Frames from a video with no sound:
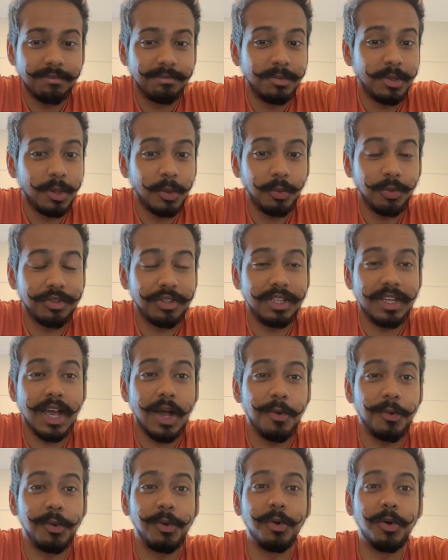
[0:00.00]
to see
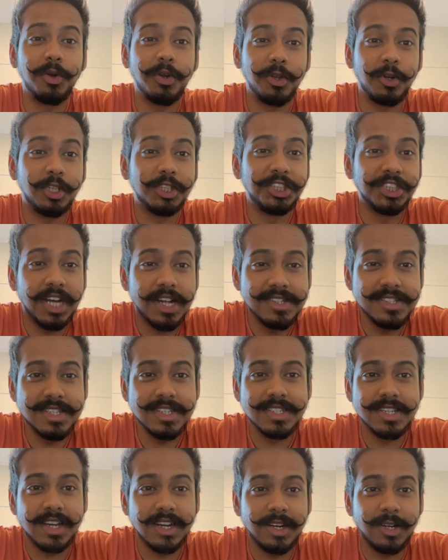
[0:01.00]
how good your
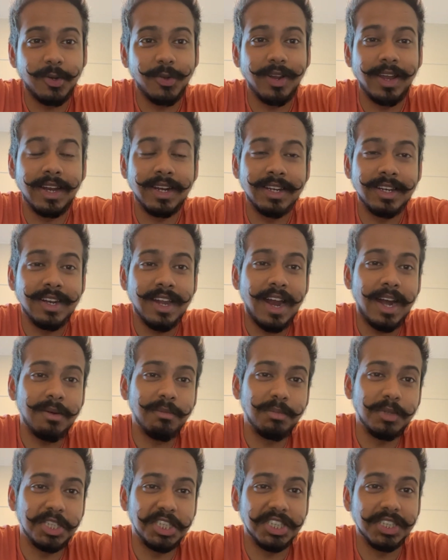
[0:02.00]
chances are to get an
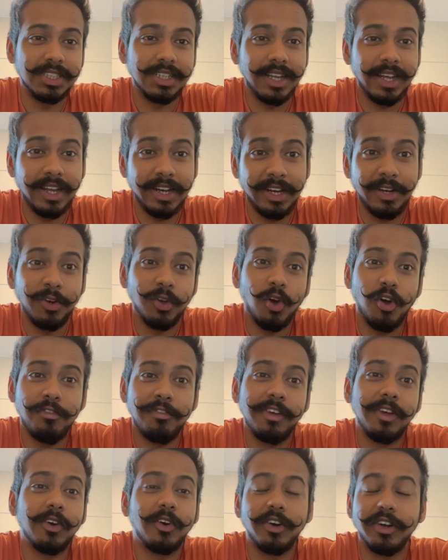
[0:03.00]
admission here in
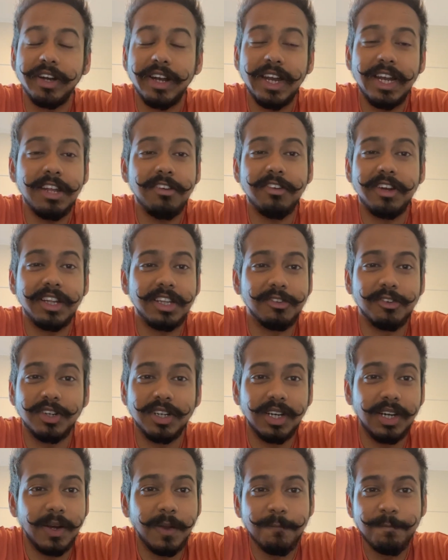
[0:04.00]
Norway or anywhere in the
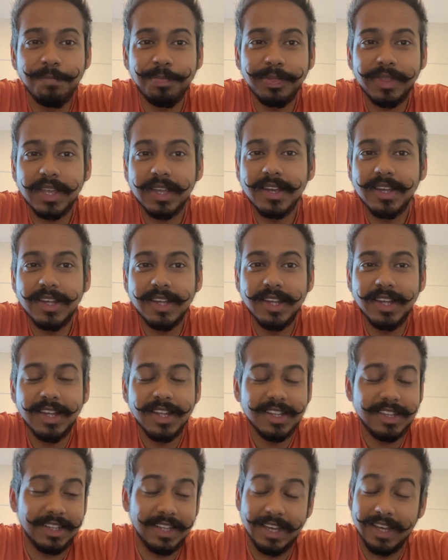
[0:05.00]
world.
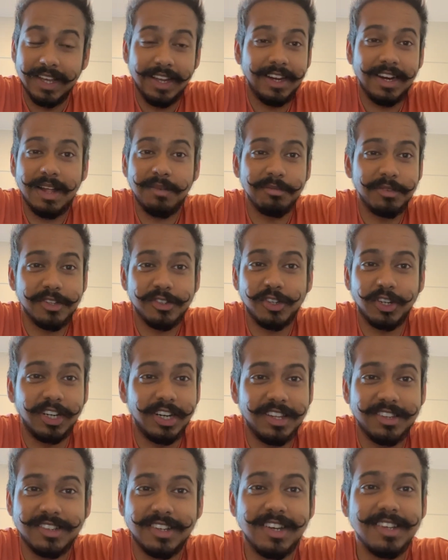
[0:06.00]
Here I'm just going
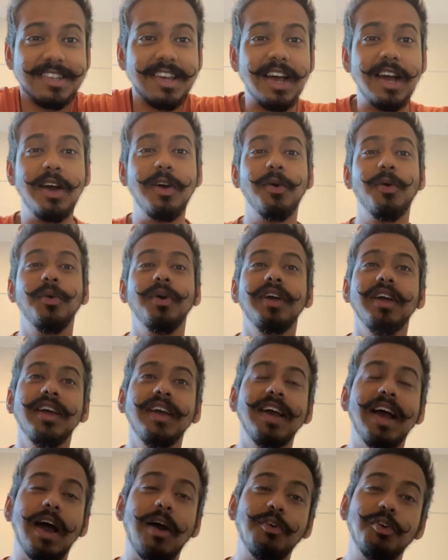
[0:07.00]
to discuss how
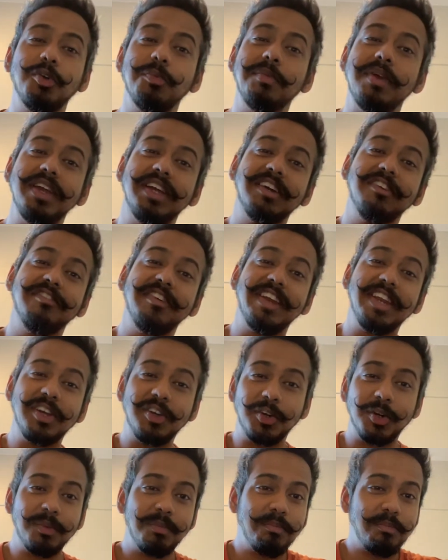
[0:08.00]
to make a very
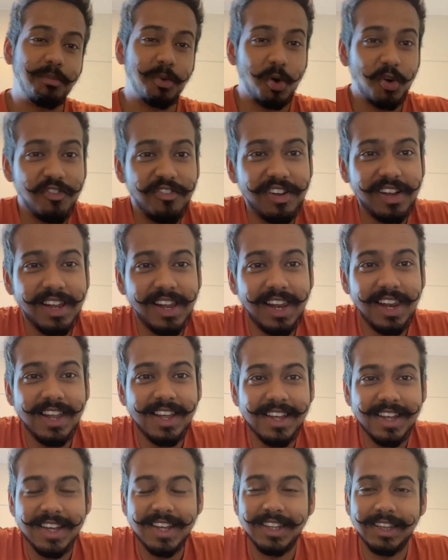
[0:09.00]
good profile,
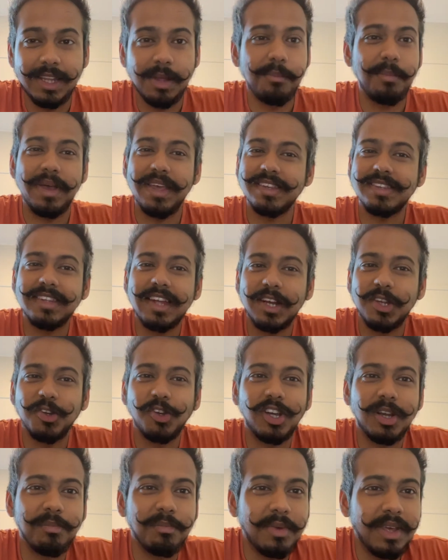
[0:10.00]
the best that you
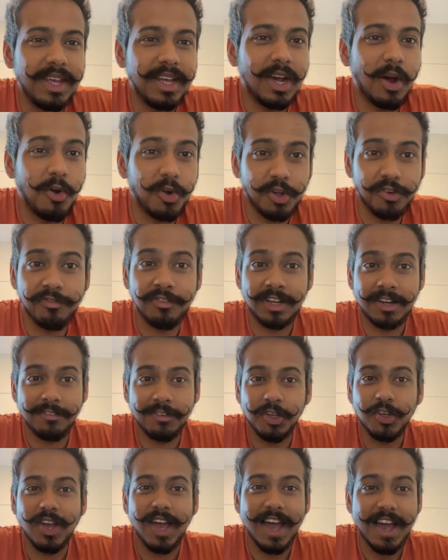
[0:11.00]
can make out of whatever
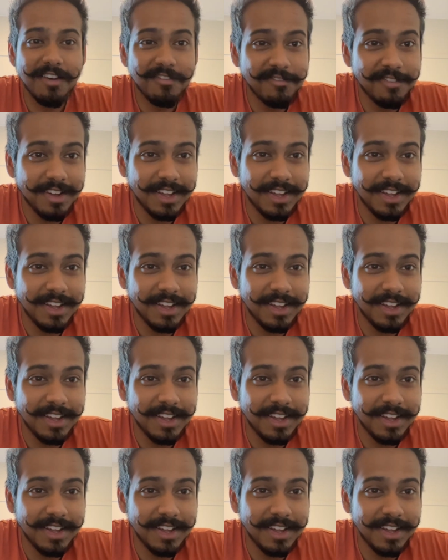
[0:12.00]
you have,